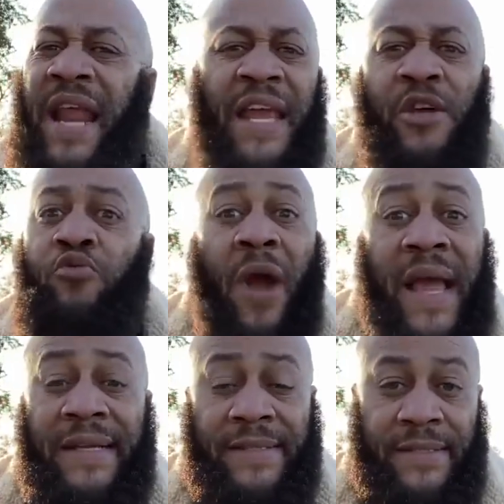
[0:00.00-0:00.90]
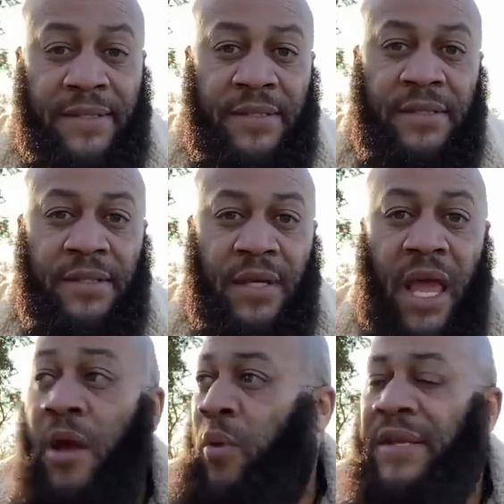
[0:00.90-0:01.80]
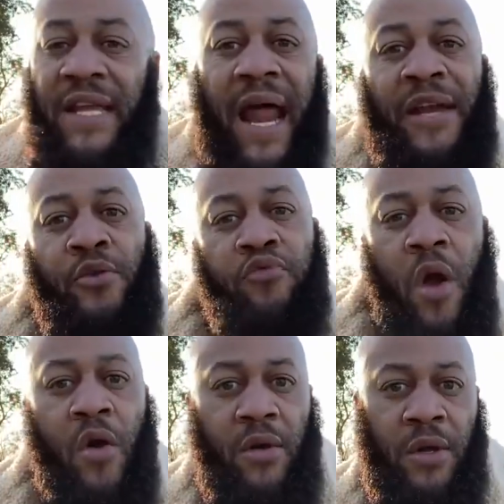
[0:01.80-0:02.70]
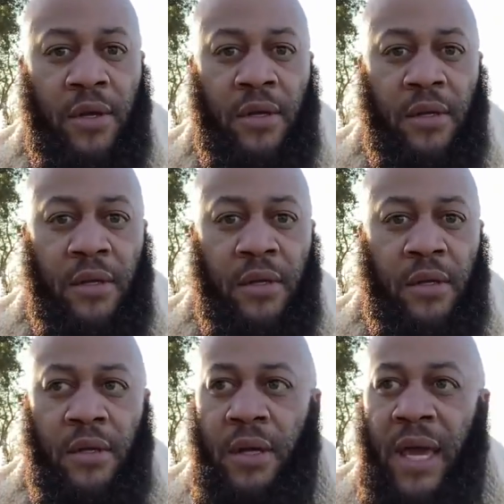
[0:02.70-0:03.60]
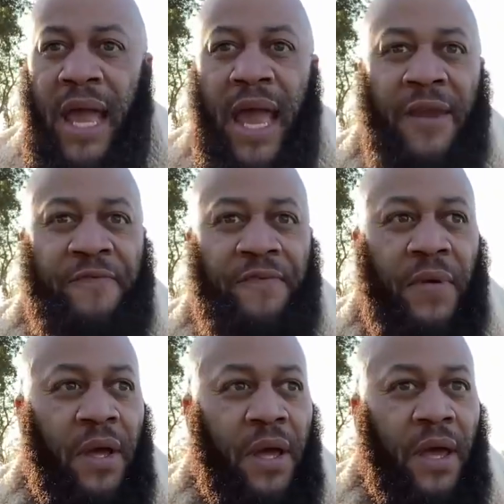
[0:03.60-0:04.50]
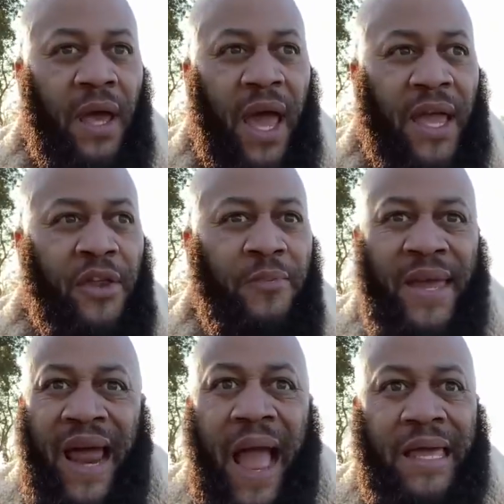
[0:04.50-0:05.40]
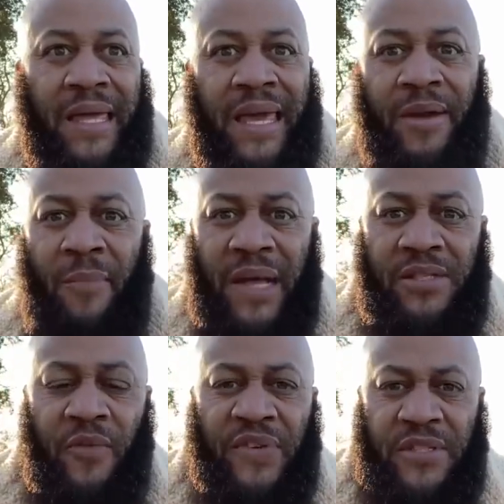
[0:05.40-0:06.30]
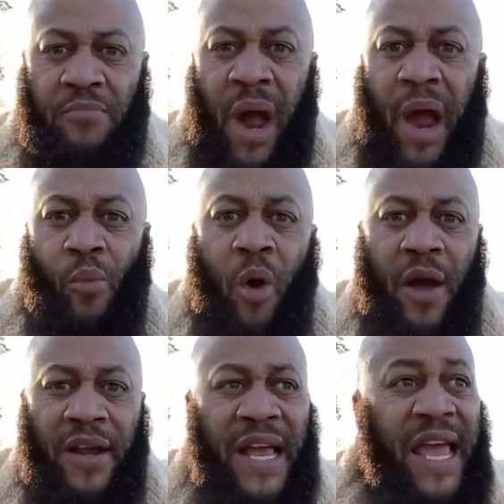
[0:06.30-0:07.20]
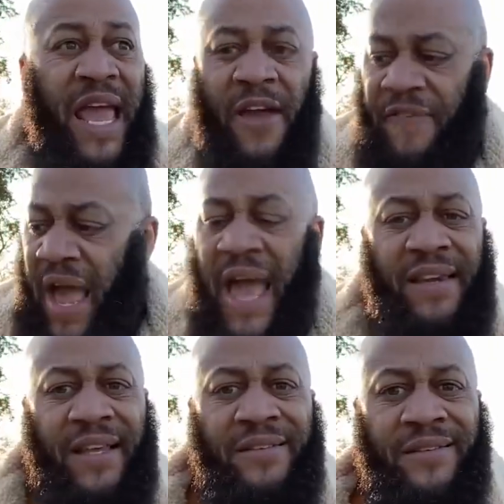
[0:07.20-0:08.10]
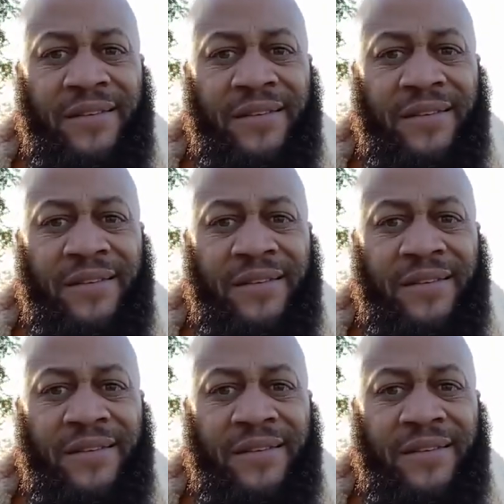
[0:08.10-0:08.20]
I do right? And what did I do wrong? And if you mean I could get myself in some hot water if I didn't